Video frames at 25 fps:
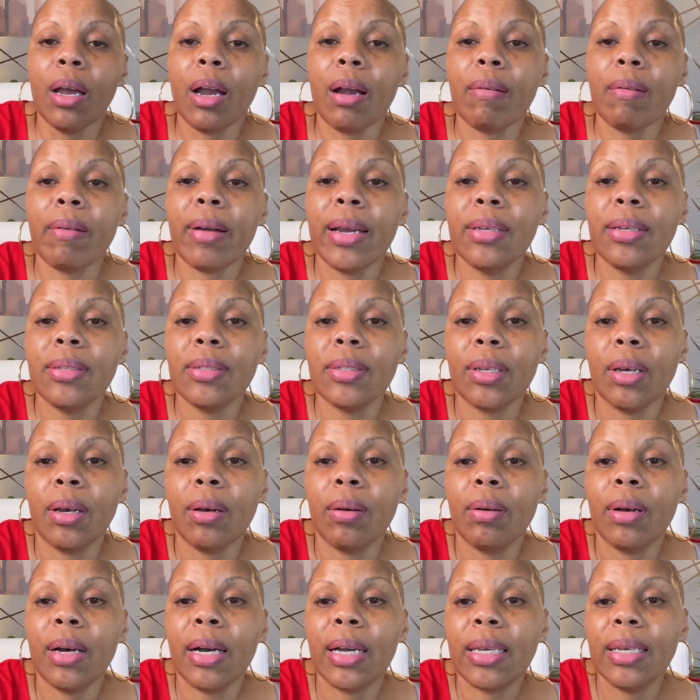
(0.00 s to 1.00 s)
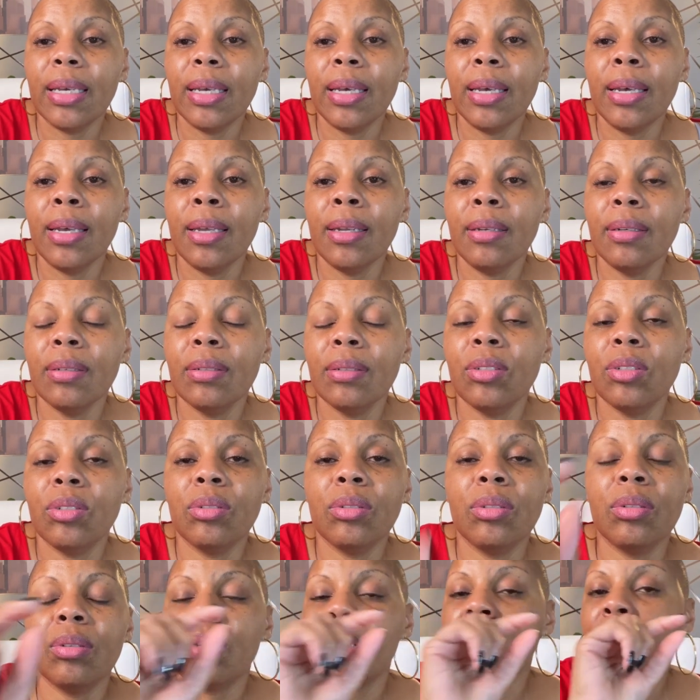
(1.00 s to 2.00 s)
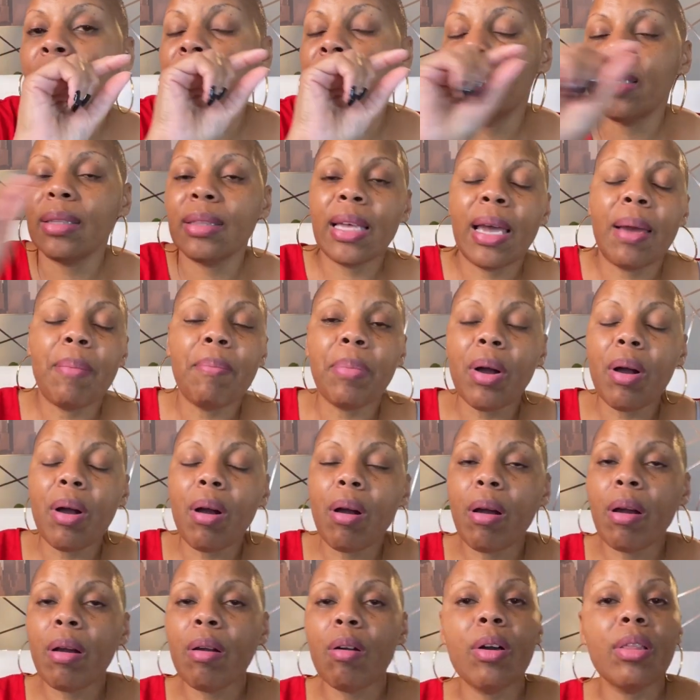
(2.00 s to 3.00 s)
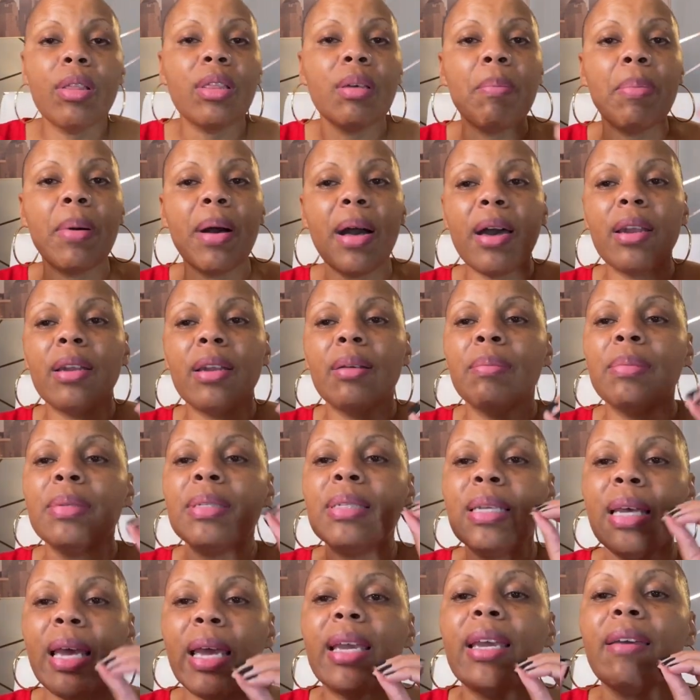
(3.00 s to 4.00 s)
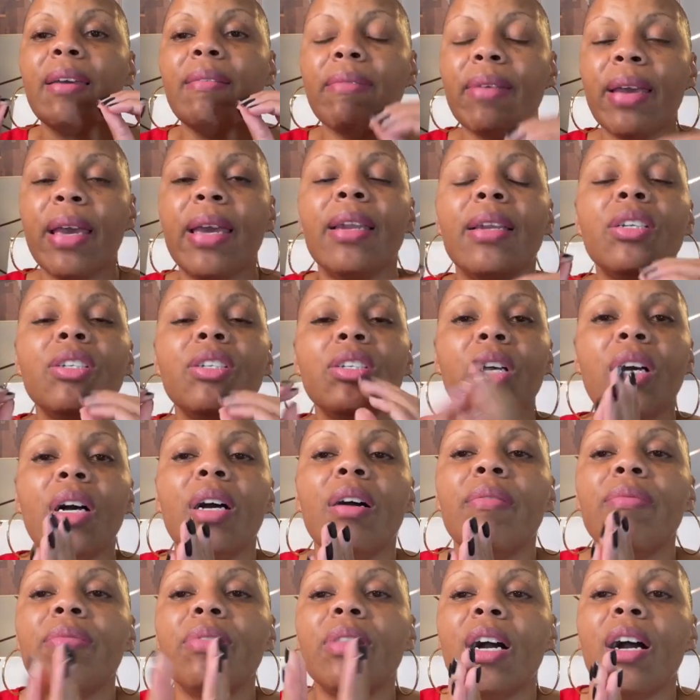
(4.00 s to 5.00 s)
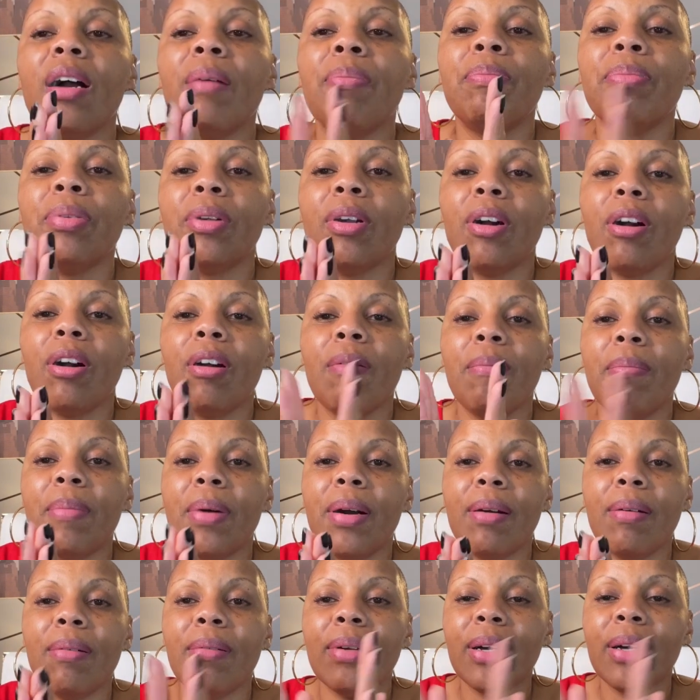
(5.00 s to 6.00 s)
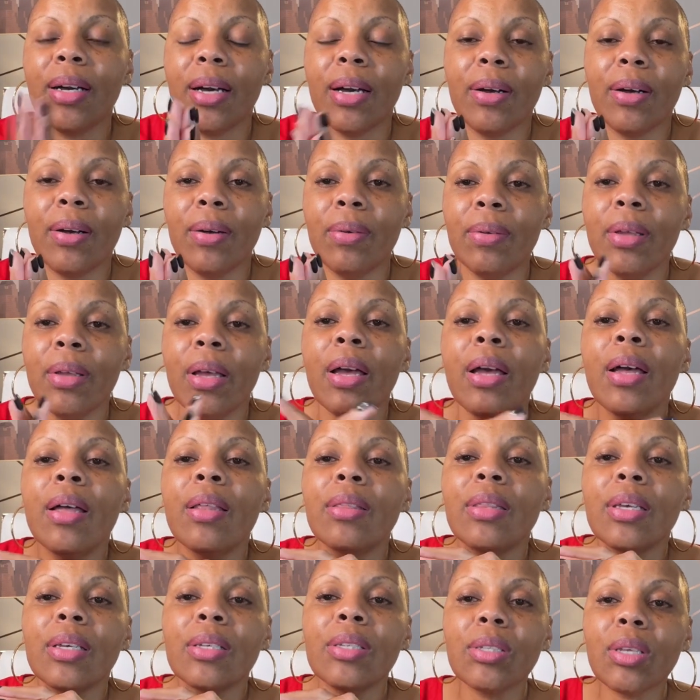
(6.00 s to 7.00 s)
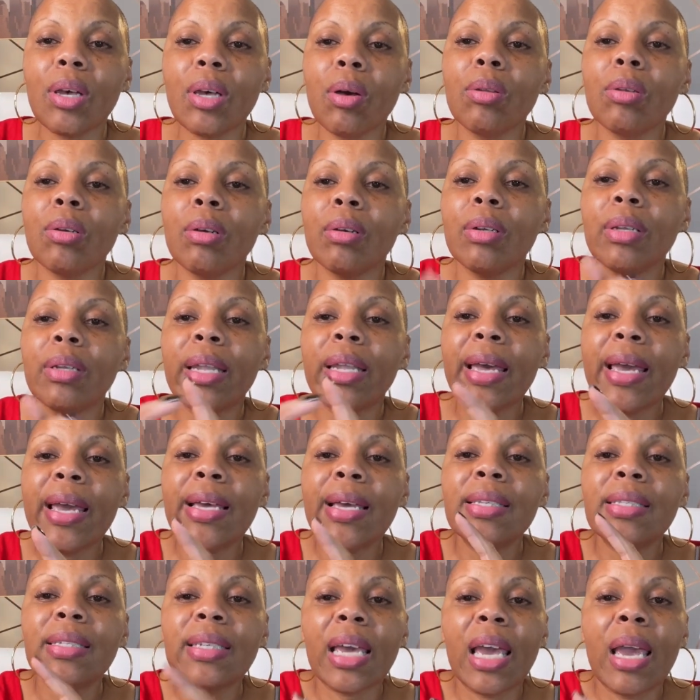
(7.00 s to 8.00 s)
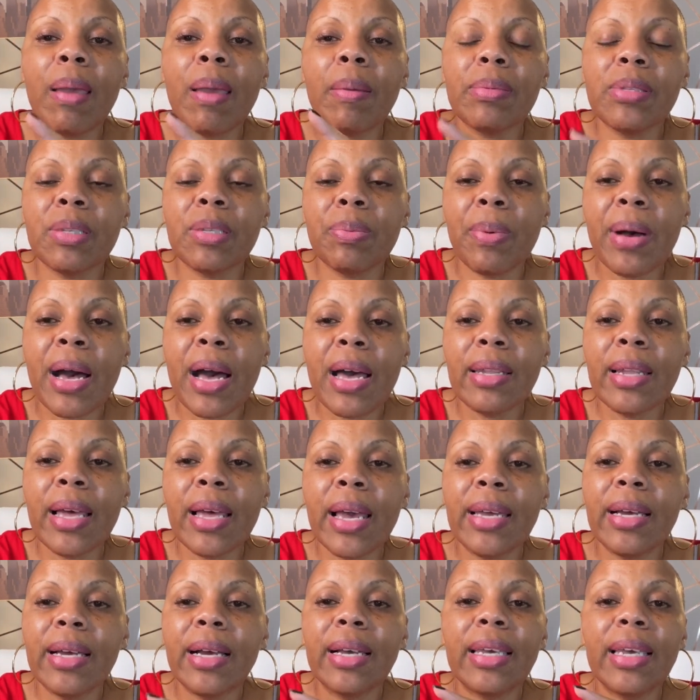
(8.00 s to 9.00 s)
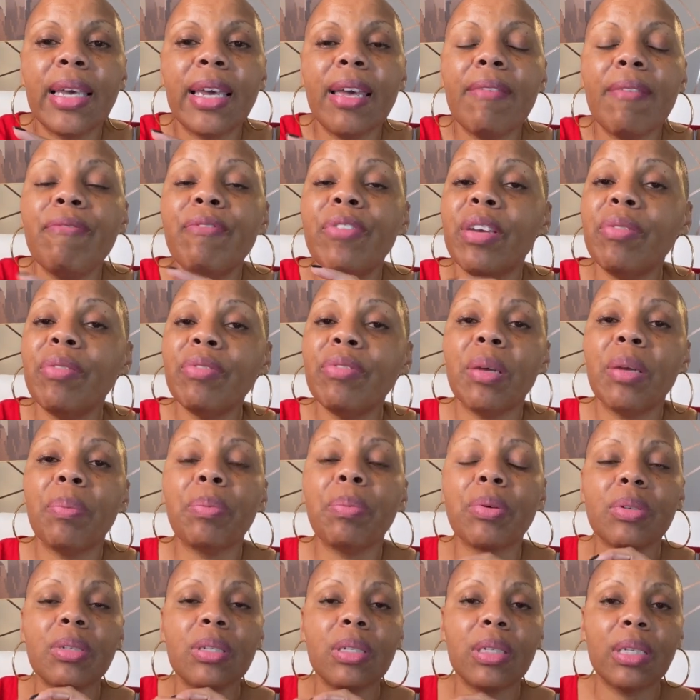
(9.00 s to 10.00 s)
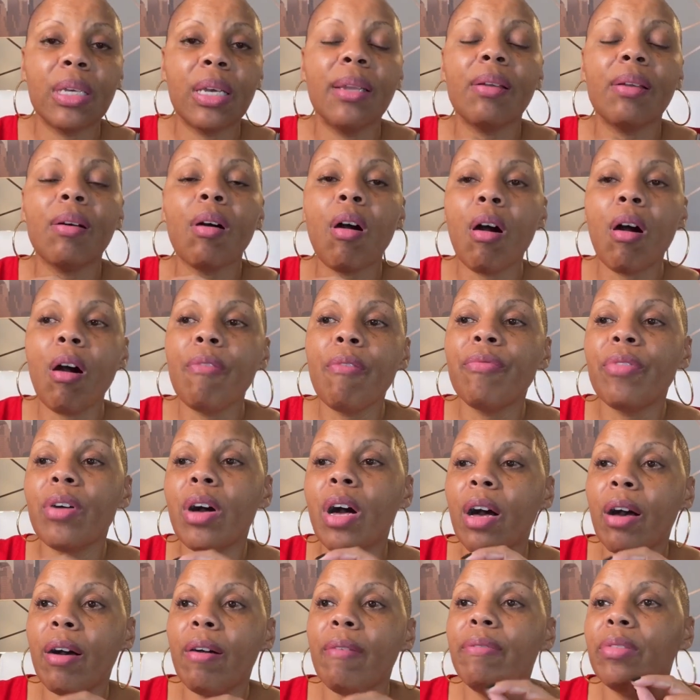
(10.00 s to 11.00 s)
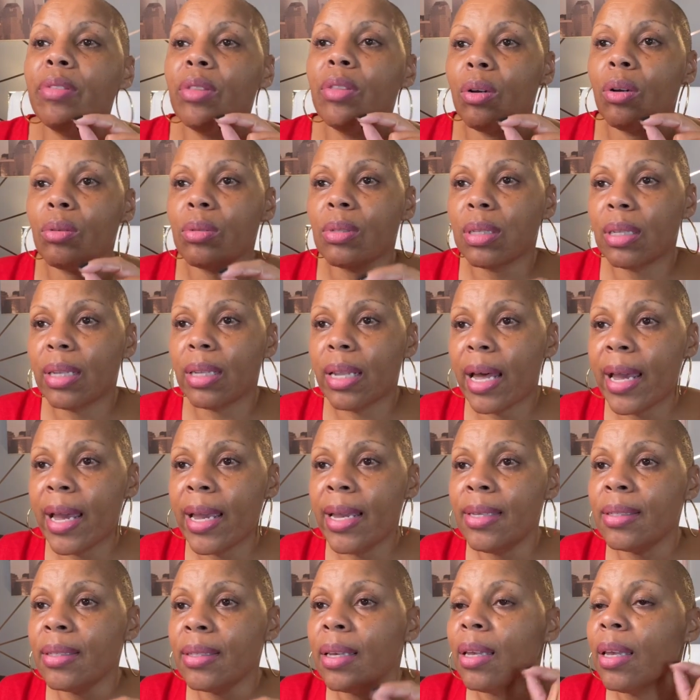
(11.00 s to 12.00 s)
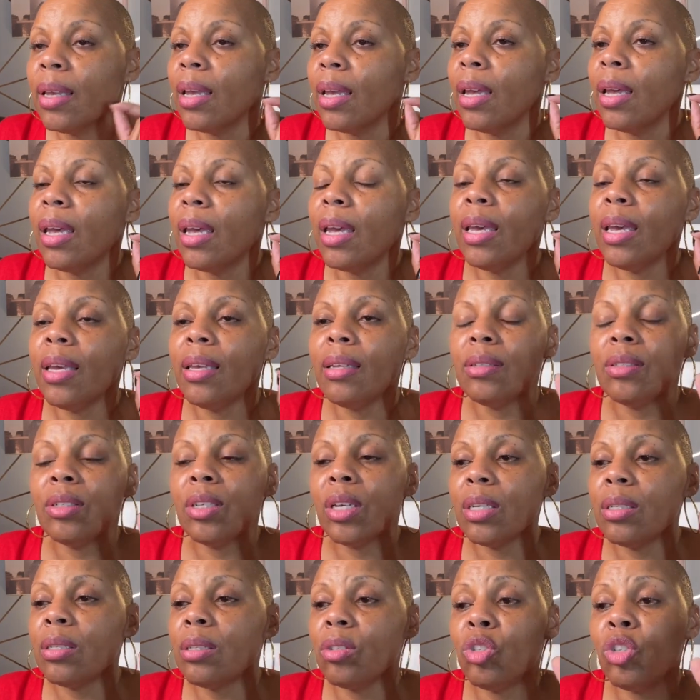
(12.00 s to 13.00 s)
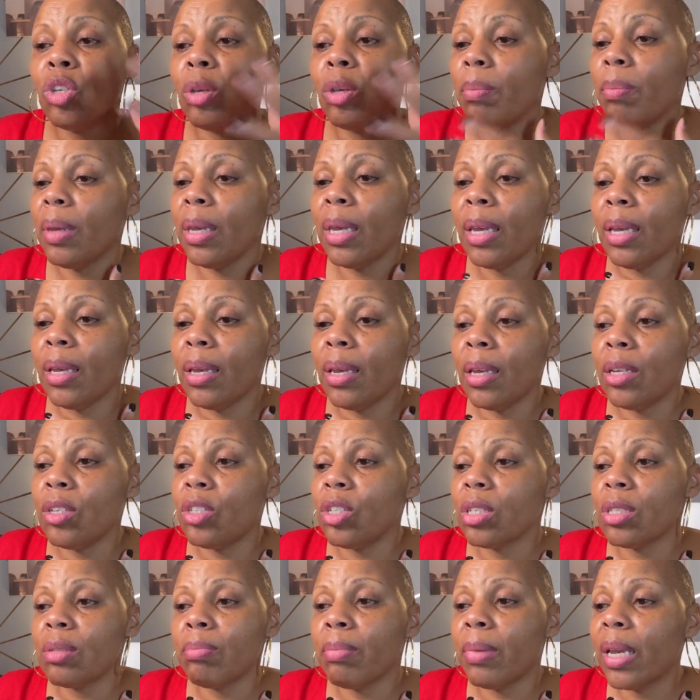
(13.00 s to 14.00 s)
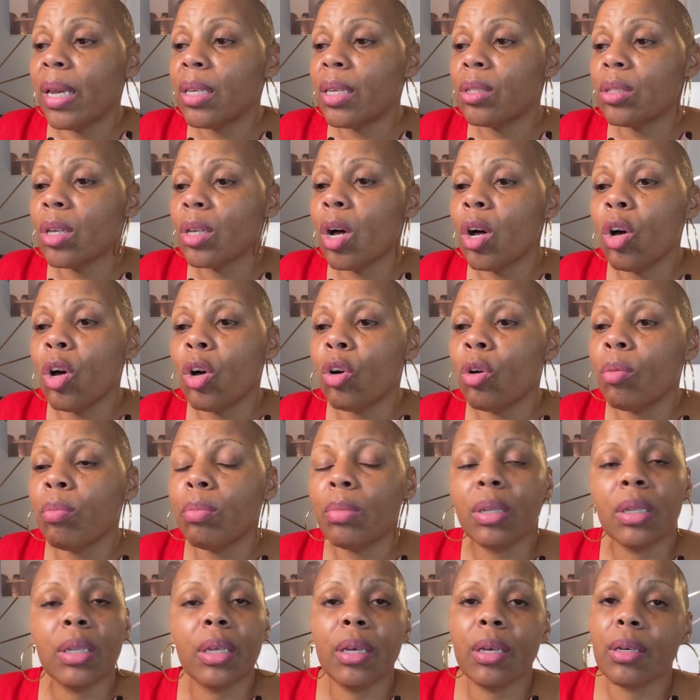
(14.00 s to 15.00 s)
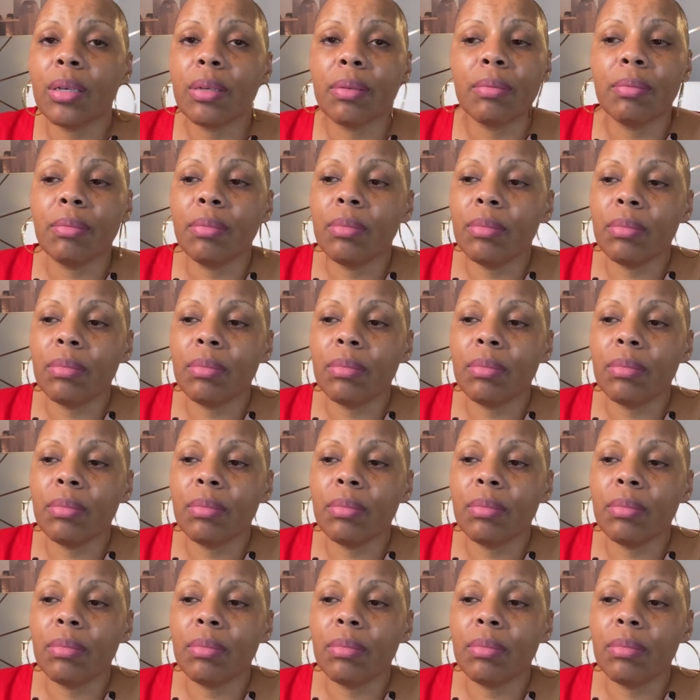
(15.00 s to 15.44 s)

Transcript: all right so again Click that bar on the bottom. Take advantage of the promo code. The solar landscape spotlight, again, 50% off of those lights. It just, to me, it just makes the home look